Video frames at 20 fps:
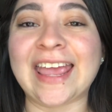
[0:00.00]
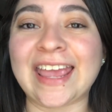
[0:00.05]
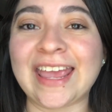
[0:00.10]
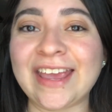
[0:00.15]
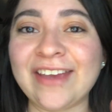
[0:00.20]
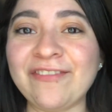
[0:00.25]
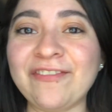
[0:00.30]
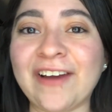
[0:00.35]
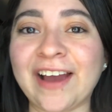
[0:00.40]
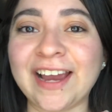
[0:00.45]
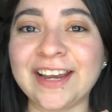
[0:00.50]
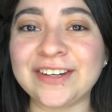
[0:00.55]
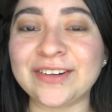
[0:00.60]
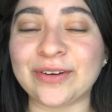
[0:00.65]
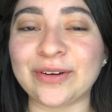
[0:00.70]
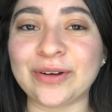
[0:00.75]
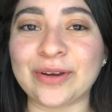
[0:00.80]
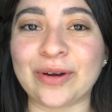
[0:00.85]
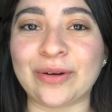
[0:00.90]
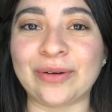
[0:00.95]
If I
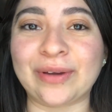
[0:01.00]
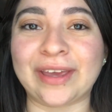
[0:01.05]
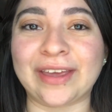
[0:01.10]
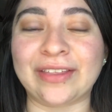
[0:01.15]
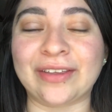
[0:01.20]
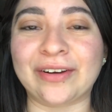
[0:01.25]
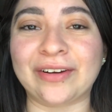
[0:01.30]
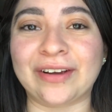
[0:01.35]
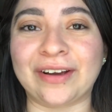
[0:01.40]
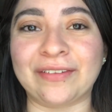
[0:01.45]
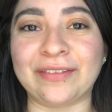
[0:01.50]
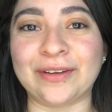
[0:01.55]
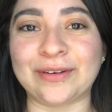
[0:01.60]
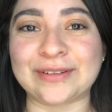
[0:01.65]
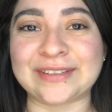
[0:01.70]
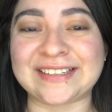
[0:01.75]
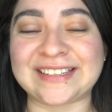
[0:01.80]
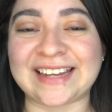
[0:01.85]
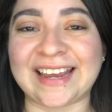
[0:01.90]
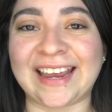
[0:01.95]
don't go either of
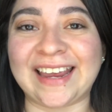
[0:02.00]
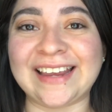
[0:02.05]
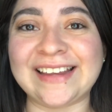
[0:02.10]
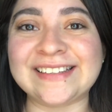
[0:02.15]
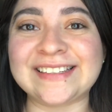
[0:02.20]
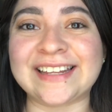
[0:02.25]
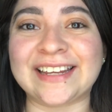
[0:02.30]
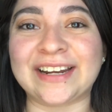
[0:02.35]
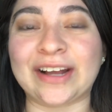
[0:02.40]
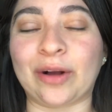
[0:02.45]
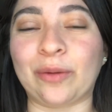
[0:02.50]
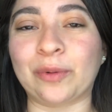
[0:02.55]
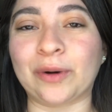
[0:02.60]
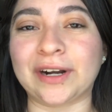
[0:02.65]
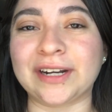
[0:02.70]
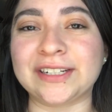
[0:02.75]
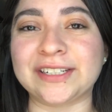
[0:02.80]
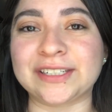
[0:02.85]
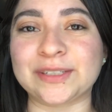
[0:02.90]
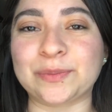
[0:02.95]
those days, then I'll
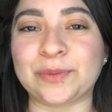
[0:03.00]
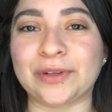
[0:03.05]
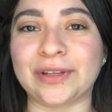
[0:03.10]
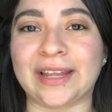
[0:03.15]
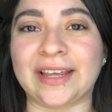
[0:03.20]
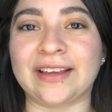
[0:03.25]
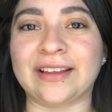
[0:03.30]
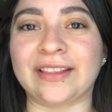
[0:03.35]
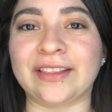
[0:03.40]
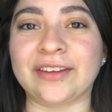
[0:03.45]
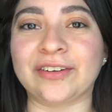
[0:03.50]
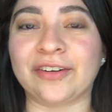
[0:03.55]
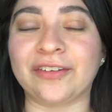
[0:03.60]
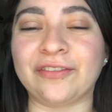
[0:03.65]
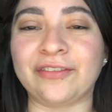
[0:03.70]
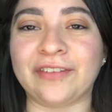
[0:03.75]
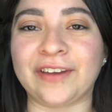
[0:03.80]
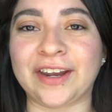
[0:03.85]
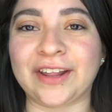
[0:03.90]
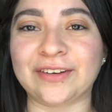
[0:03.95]
probably just put like a little
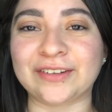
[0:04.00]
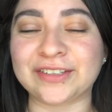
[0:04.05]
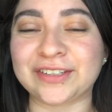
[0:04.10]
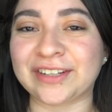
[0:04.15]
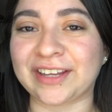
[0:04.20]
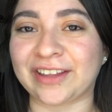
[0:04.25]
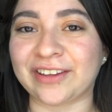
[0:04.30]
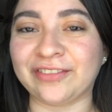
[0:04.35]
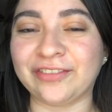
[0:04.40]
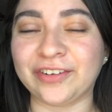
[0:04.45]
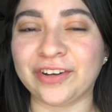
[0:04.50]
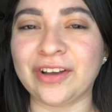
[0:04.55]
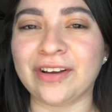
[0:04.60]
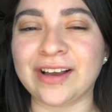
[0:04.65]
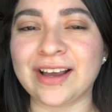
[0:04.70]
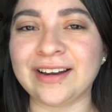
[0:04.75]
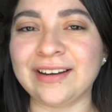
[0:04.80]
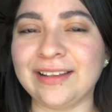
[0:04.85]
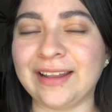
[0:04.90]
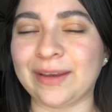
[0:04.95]
video together for y'all,
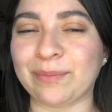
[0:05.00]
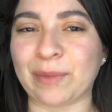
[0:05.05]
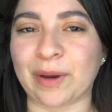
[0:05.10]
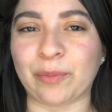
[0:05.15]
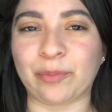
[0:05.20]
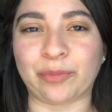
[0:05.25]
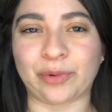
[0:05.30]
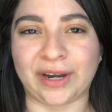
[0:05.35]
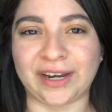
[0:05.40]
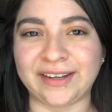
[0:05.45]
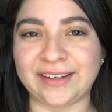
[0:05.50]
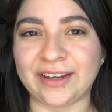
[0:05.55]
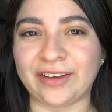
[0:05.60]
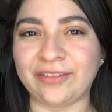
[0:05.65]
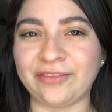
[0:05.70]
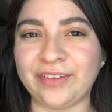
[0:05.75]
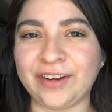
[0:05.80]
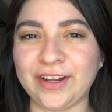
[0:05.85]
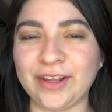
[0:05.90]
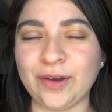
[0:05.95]
kind of like my
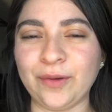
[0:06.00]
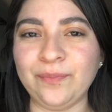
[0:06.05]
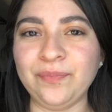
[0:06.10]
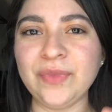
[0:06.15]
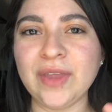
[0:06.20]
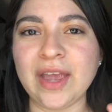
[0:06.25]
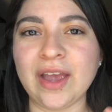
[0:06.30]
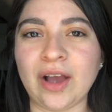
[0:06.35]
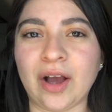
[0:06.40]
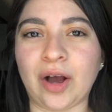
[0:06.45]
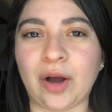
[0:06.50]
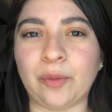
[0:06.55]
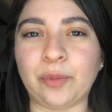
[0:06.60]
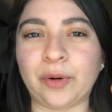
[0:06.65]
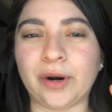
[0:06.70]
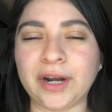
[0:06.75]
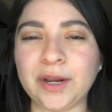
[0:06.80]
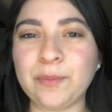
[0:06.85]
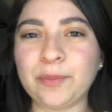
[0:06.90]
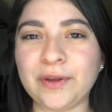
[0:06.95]
breakdown video. I'll
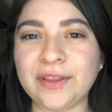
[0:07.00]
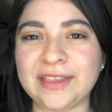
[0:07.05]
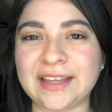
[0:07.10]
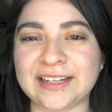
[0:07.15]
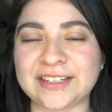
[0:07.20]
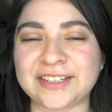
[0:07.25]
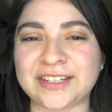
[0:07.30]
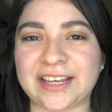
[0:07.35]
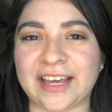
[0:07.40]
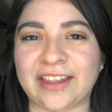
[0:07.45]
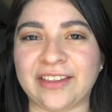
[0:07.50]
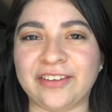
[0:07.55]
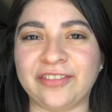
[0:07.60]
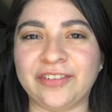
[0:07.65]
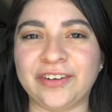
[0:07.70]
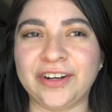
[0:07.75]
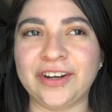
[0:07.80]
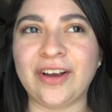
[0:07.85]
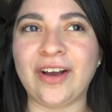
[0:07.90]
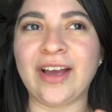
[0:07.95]
probably put that together
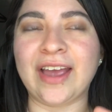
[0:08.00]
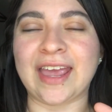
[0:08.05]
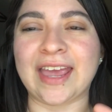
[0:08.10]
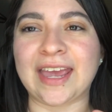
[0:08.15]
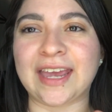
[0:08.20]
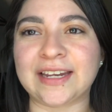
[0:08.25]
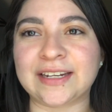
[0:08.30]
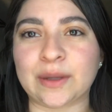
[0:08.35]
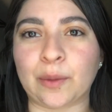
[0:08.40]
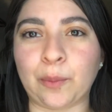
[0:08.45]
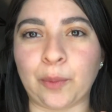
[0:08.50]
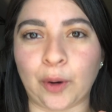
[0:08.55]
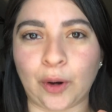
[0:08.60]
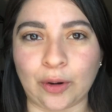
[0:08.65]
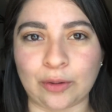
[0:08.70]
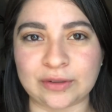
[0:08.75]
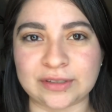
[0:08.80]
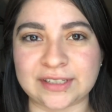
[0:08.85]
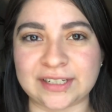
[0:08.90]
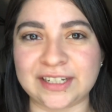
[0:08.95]
for y'all and
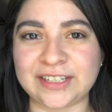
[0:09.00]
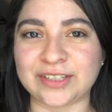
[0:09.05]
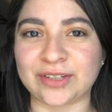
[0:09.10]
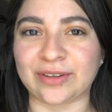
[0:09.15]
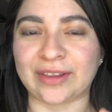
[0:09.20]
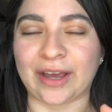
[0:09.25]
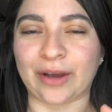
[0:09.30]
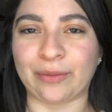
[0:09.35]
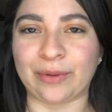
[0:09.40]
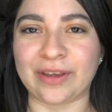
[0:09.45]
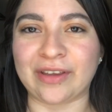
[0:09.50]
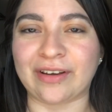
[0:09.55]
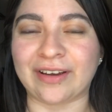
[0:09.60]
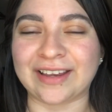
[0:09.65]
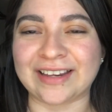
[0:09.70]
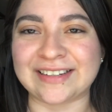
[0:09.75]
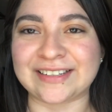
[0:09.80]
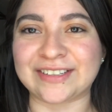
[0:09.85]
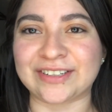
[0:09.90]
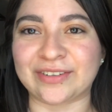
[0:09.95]
post it so that way y'all
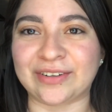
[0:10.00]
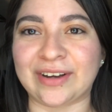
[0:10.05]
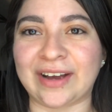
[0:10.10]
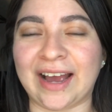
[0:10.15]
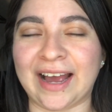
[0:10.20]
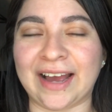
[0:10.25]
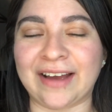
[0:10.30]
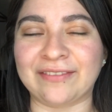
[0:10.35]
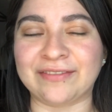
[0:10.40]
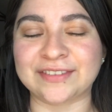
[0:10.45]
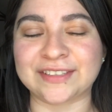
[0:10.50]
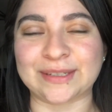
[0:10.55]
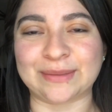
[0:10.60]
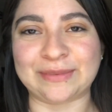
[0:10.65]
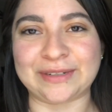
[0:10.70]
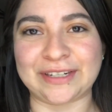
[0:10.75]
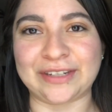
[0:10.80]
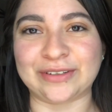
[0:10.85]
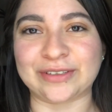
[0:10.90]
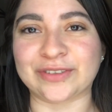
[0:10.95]
can still have
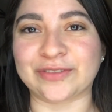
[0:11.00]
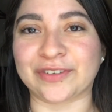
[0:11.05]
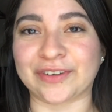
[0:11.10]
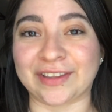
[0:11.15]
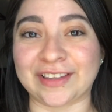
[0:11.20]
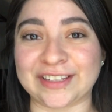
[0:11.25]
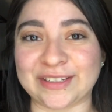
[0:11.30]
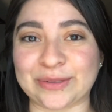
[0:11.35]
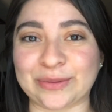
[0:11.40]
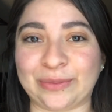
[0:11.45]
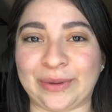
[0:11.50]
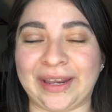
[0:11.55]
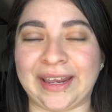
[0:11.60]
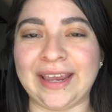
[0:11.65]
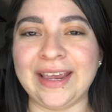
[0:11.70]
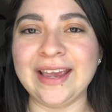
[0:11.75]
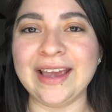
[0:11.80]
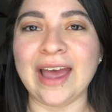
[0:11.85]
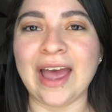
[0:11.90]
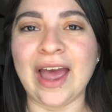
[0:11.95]
some deals for this
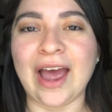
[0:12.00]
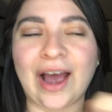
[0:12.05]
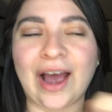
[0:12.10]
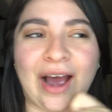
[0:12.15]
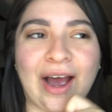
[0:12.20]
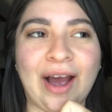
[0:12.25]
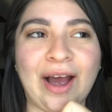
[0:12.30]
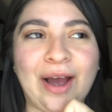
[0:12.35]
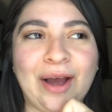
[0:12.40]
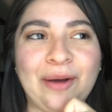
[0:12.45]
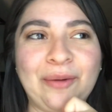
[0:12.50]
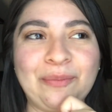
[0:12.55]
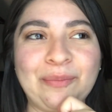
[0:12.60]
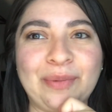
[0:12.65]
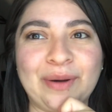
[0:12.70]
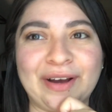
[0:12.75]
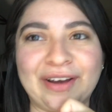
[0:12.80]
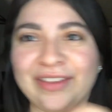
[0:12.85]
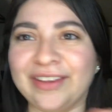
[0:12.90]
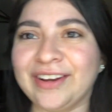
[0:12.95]
week. Um,
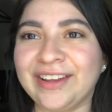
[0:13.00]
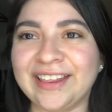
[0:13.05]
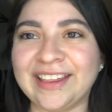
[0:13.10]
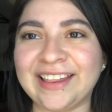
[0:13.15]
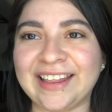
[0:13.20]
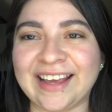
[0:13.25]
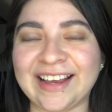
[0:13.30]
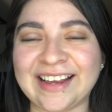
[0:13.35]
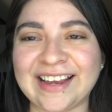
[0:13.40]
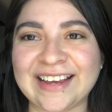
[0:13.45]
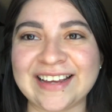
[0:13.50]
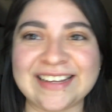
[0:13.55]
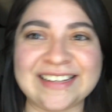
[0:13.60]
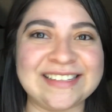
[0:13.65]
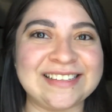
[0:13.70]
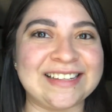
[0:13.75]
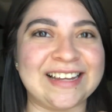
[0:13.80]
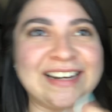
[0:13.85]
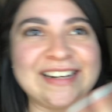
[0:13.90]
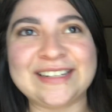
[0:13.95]
but other than that,
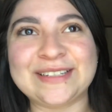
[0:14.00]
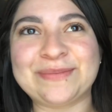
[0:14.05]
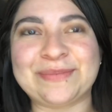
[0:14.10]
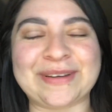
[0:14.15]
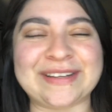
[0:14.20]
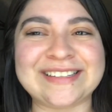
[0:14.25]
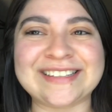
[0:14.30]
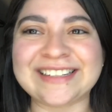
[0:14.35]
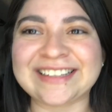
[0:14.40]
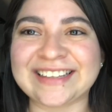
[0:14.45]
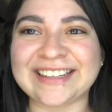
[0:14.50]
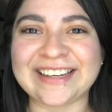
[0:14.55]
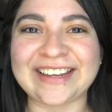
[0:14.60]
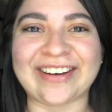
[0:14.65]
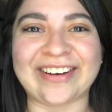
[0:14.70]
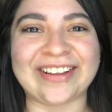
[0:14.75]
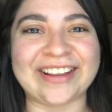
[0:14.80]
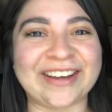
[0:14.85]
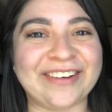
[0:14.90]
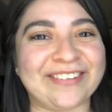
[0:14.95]
guys, that is basically
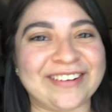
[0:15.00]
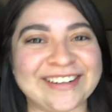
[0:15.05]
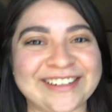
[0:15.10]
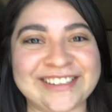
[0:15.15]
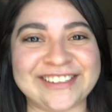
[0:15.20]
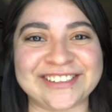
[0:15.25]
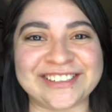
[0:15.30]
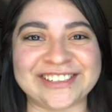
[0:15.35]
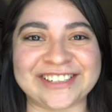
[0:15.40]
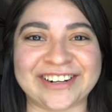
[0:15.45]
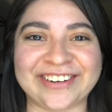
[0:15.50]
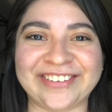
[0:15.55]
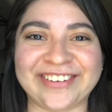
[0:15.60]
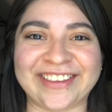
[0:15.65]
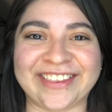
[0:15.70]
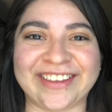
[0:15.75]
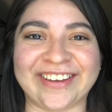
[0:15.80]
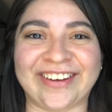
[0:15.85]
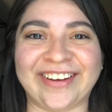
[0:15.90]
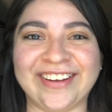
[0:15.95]
all I wanted to share
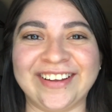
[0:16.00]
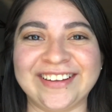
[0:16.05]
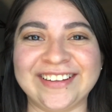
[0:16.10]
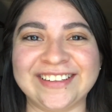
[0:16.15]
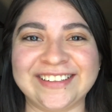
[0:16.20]
with y'all.